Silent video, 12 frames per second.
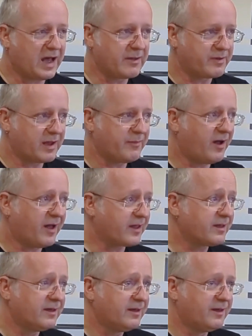IBM
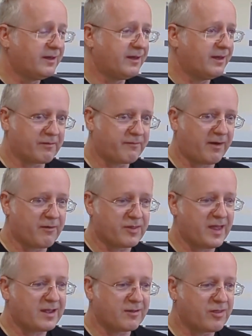i. As far
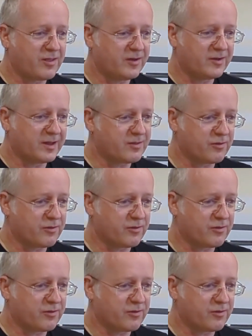as they're concerned,